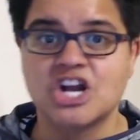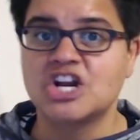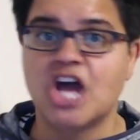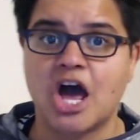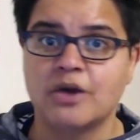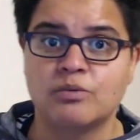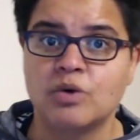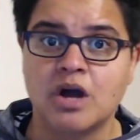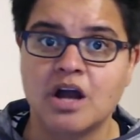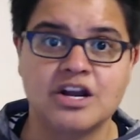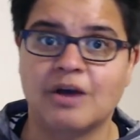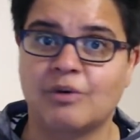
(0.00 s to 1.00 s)
No,
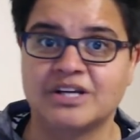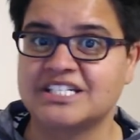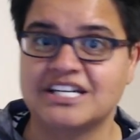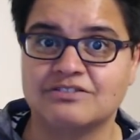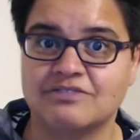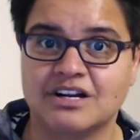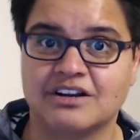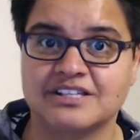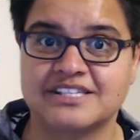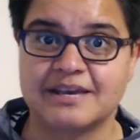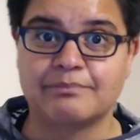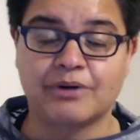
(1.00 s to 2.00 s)
I didn't
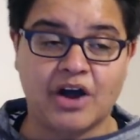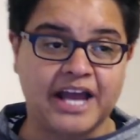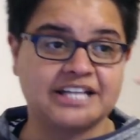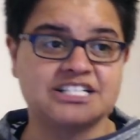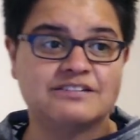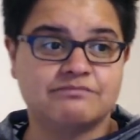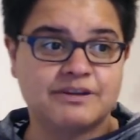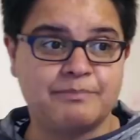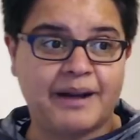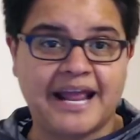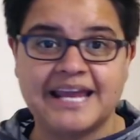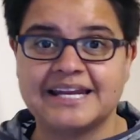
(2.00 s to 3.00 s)
realise it, but I actually
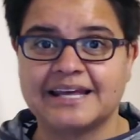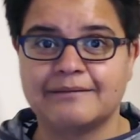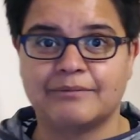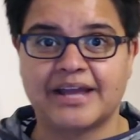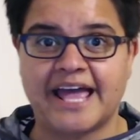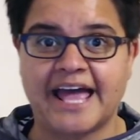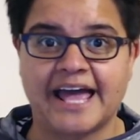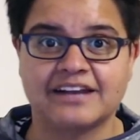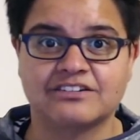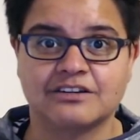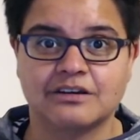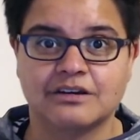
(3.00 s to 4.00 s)
replayed it in my head